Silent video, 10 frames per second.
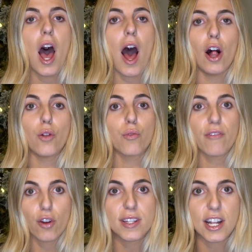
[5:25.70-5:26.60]
I'll
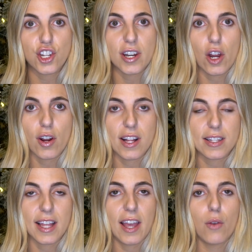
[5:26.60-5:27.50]
reverse engineer it and
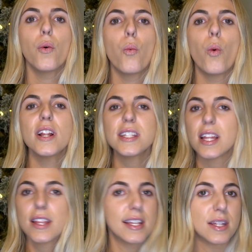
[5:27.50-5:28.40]
say, what is
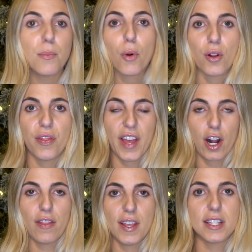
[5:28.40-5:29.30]
the least important thing
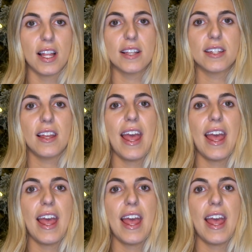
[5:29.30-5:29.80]
on this list?